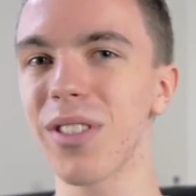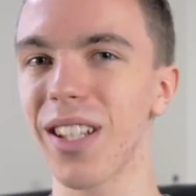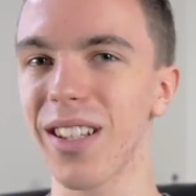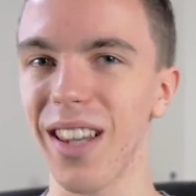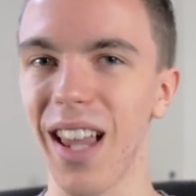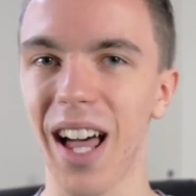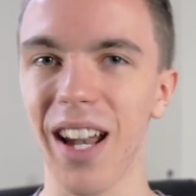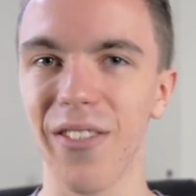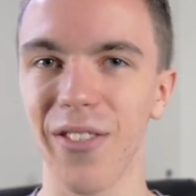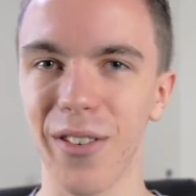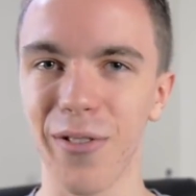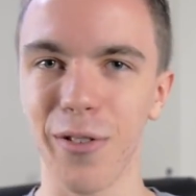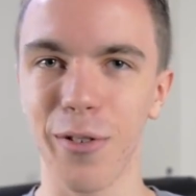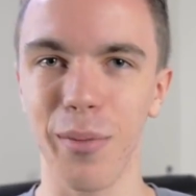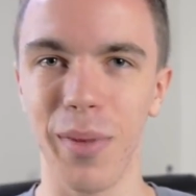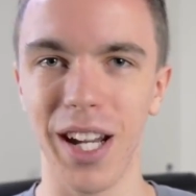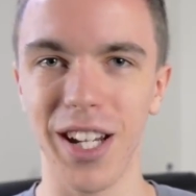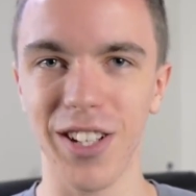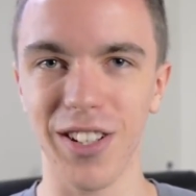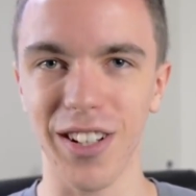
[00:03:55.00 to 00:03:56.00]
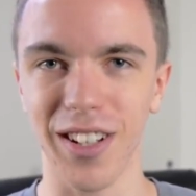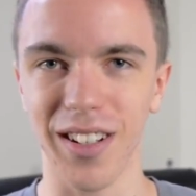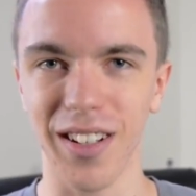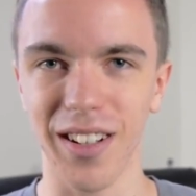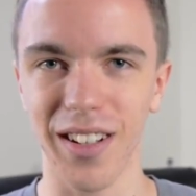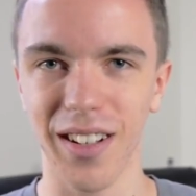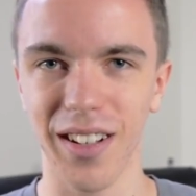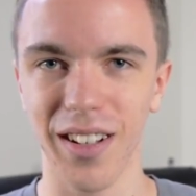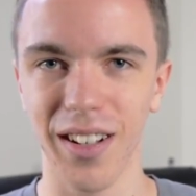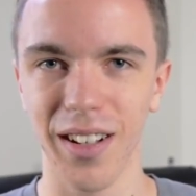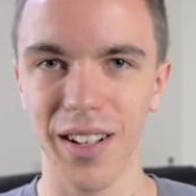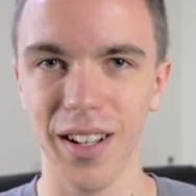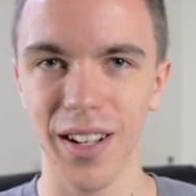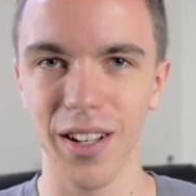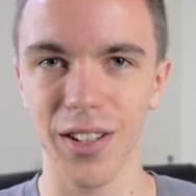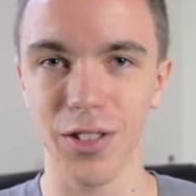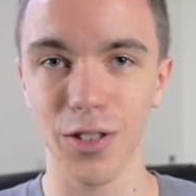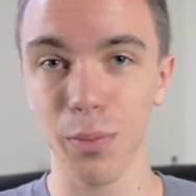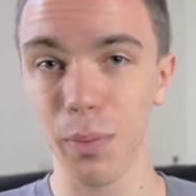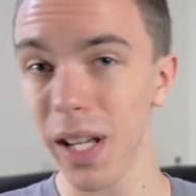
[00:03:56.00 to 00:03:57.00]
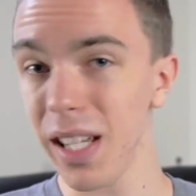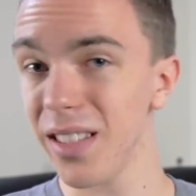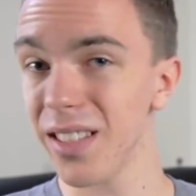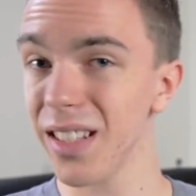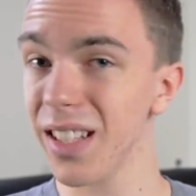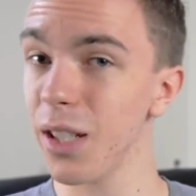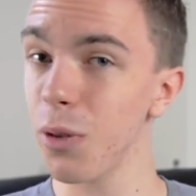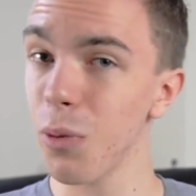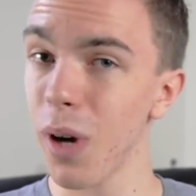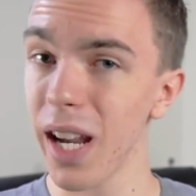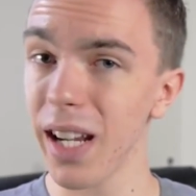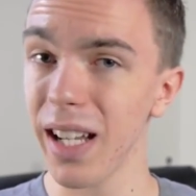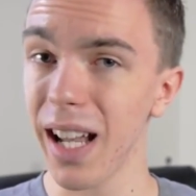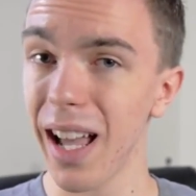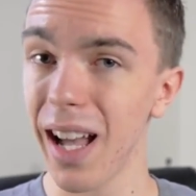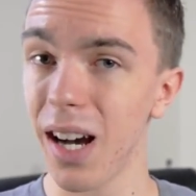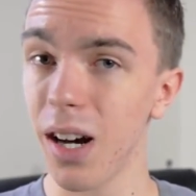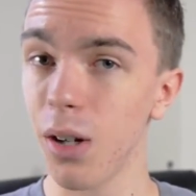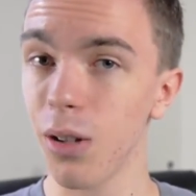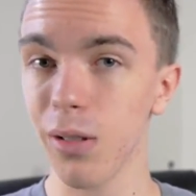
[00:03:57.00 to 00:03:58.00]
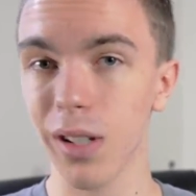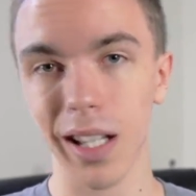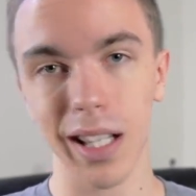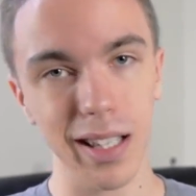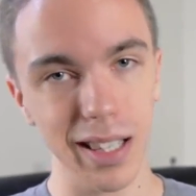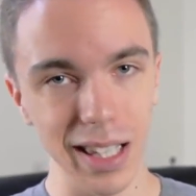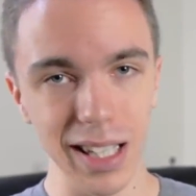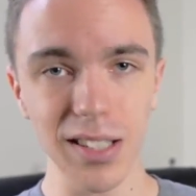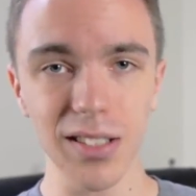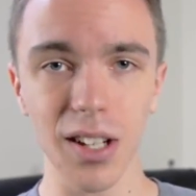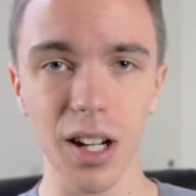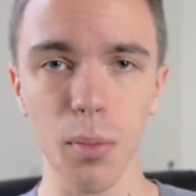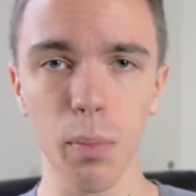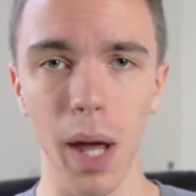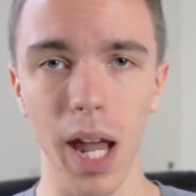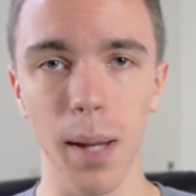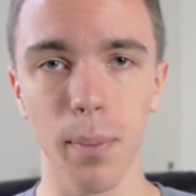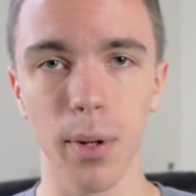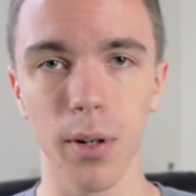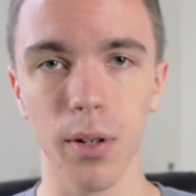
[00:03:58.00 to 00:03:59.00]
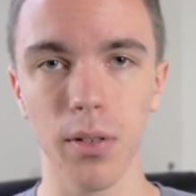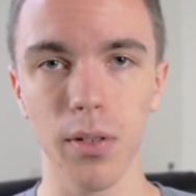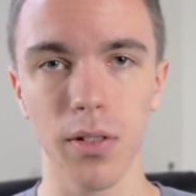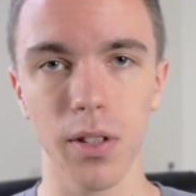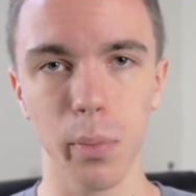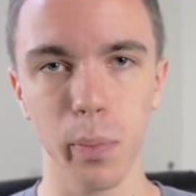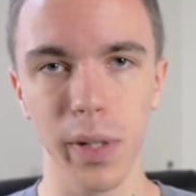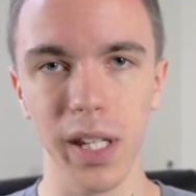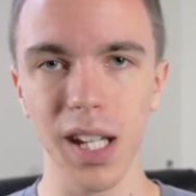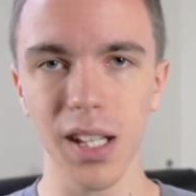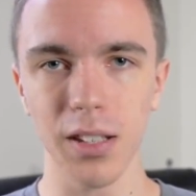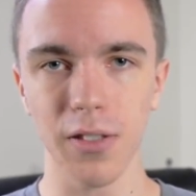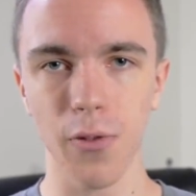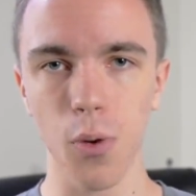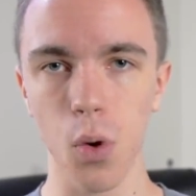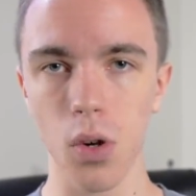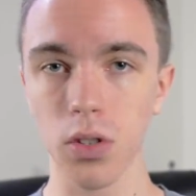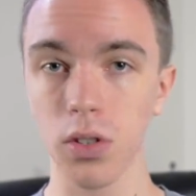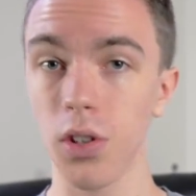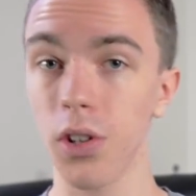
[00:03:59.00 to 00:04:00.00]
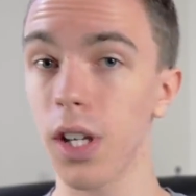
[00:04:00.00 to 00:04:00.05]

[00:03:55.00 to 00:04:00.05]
was a lot of information. So basically right now, at least on paper, the PS4 is